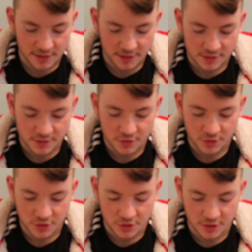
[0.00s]
in the
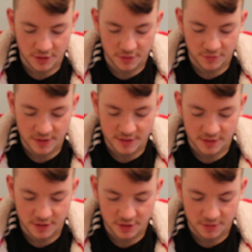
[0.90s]
construction and
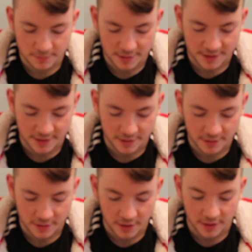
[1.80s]
research and
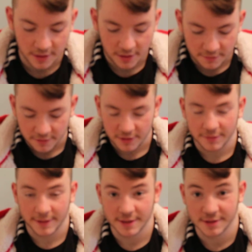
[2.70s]
planning and
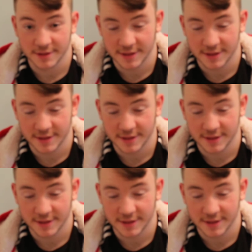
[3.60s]
evaluation